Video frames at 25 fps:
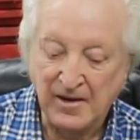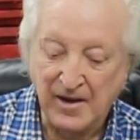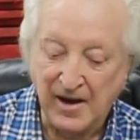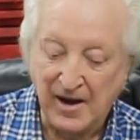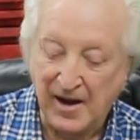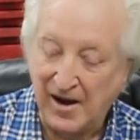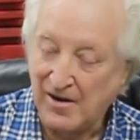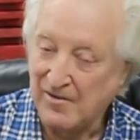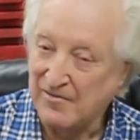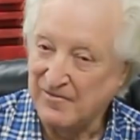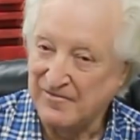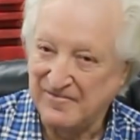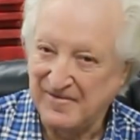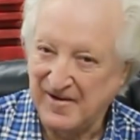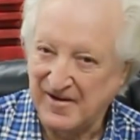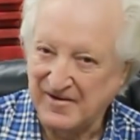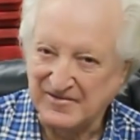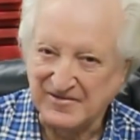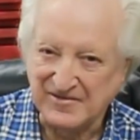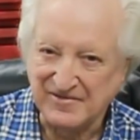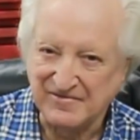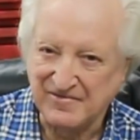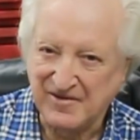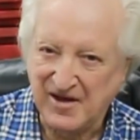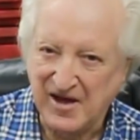How
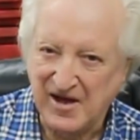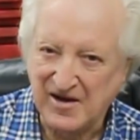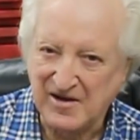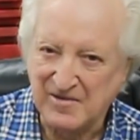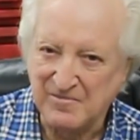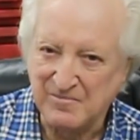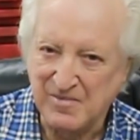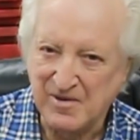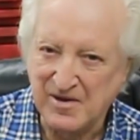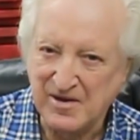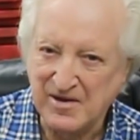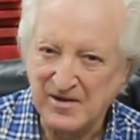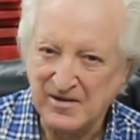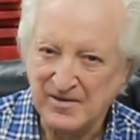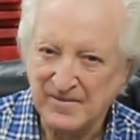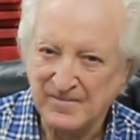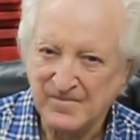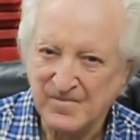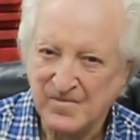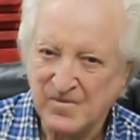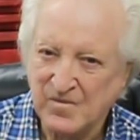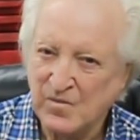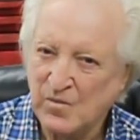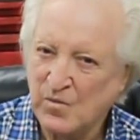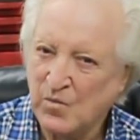effective can it be?
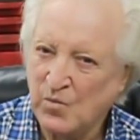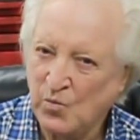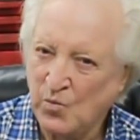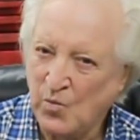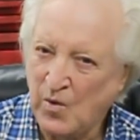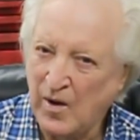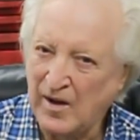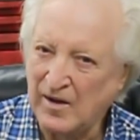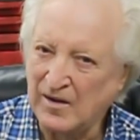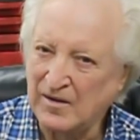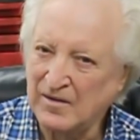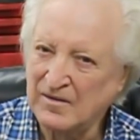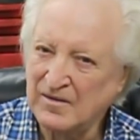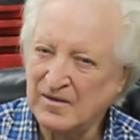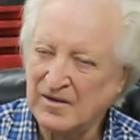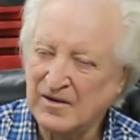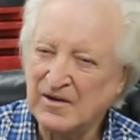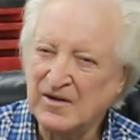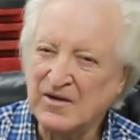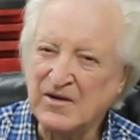Well,